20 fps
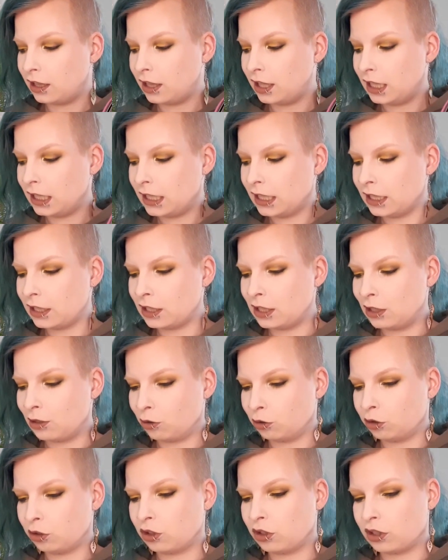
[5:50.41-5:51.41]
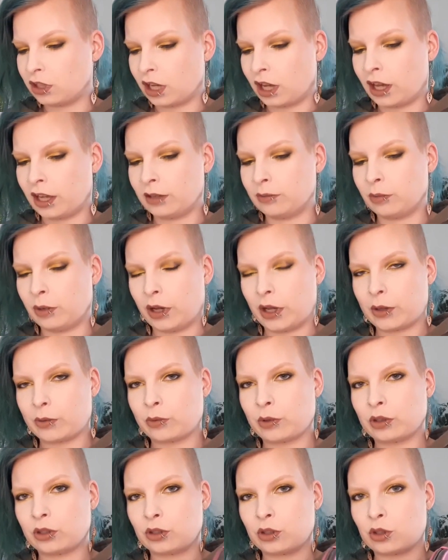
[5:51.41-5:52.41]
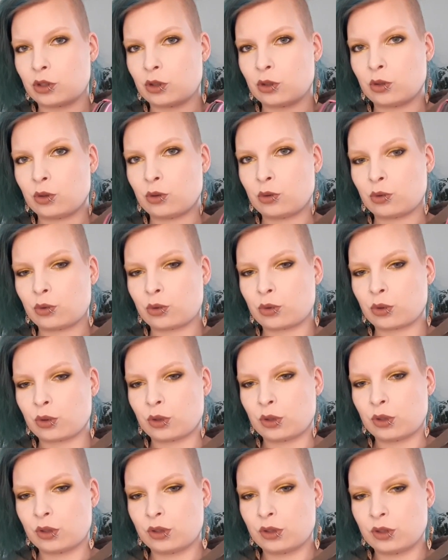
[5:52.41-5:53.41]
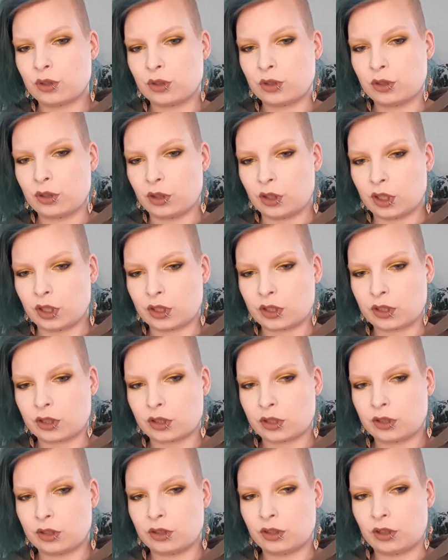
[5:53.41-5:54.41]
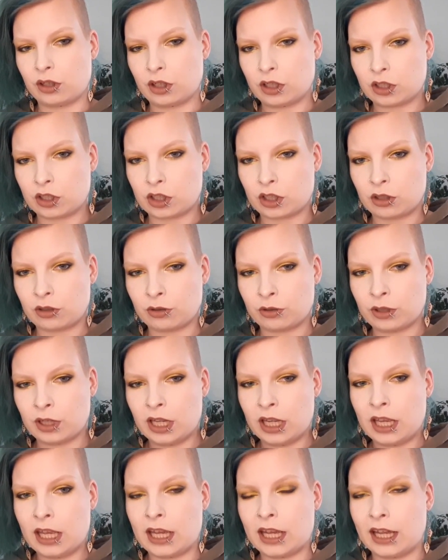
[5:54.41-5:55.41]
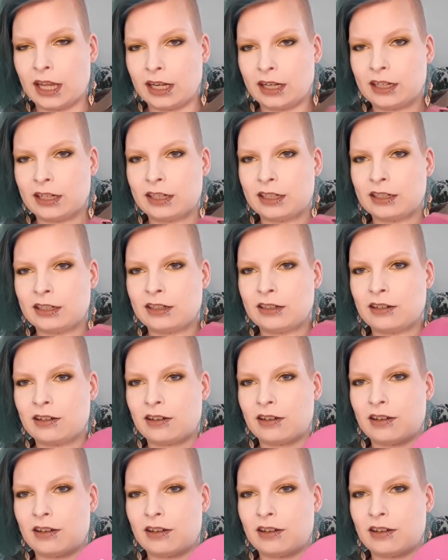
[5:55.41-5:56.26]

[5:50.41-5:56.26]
This is not the time I want to use this eyeshadow. And